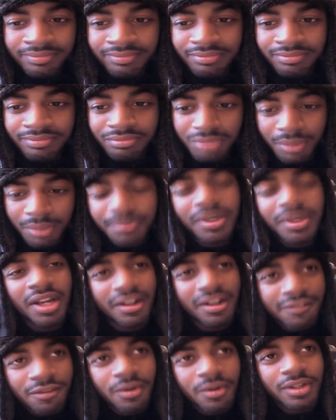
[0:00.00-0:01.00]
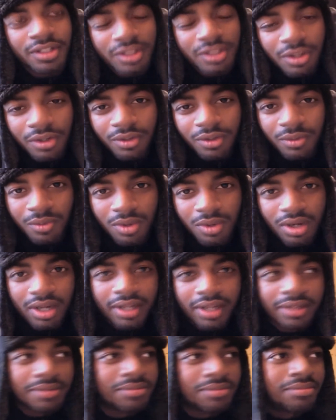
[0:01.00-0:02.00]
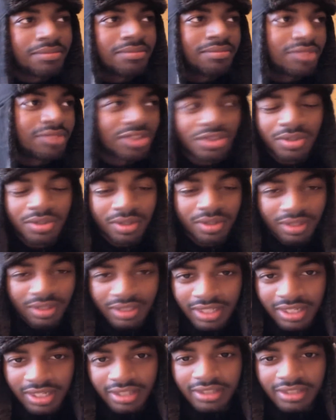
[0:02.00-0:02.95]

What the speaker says: prepare for it to go to 1 sooner or later,